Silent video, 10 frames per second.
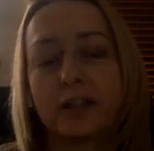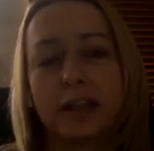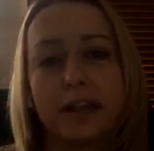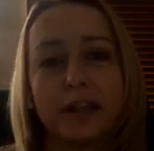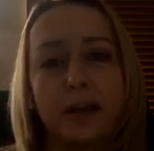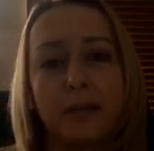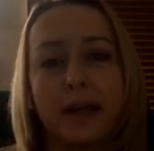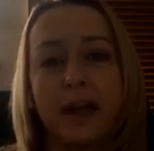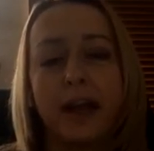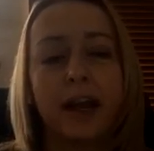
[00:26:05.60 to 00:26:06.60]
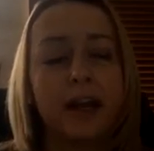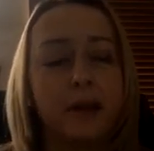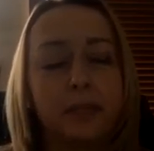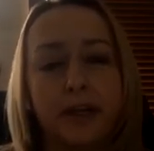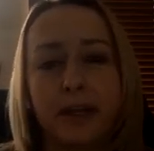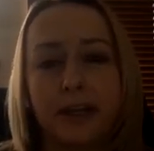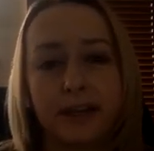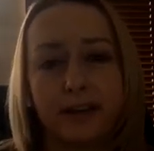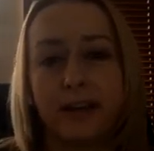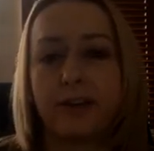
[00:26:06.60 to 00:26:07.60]
it's like, I mean, anybody
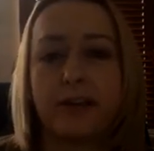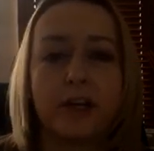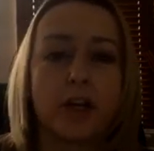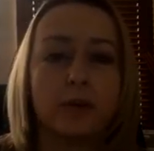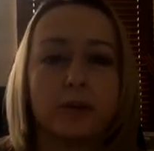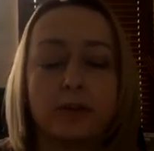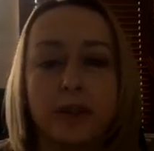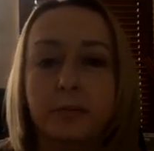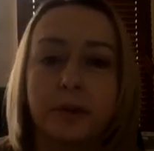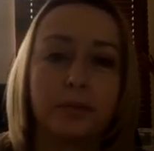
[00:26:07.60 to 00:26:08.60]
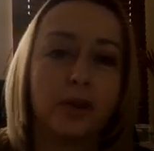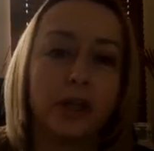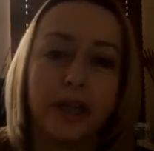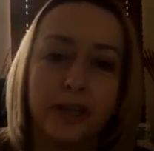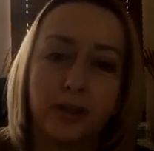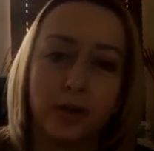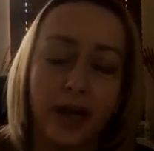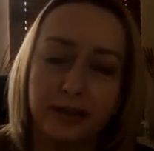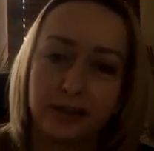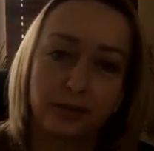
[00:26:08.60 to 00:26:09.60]
can like reach out to three people a day to
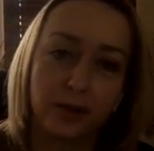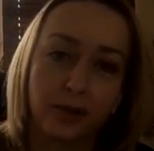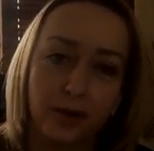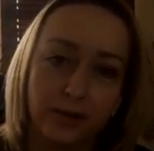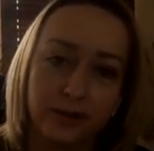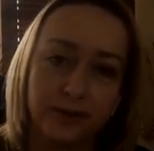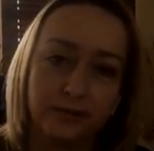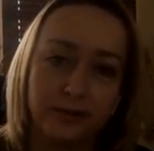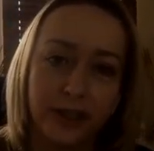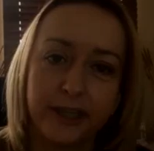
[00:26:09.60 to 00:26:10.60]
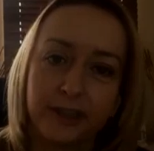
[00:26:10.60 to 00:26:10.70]
ask for a coffee, right?